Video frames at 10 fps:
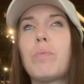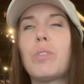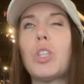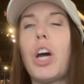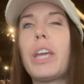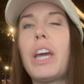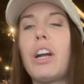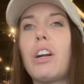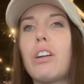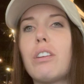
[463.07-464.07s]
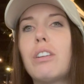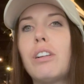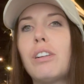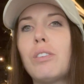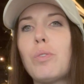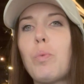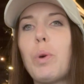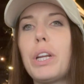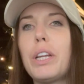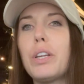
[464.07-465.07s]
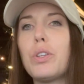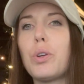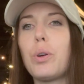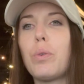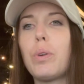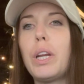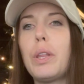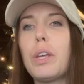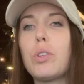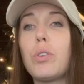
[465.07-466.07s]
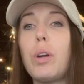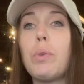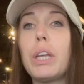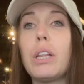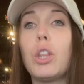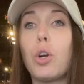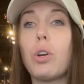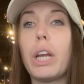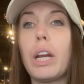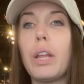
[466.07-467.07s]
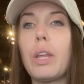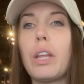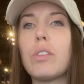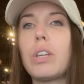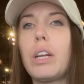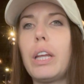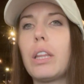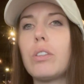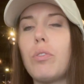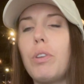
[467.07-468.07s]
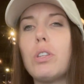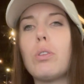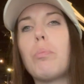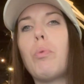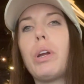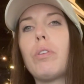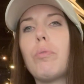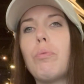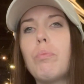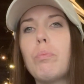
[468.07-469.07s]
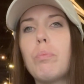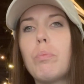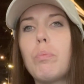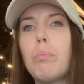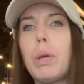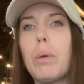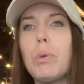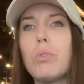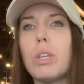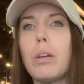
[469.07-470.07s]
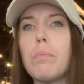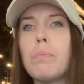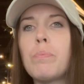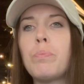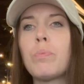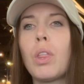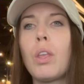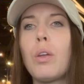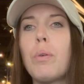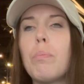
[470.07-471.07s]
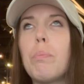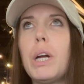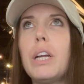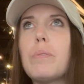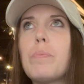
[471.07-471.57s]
not care what it is or anything. So they're not really learning anything. It's kind of like defeats the point of being a museum. But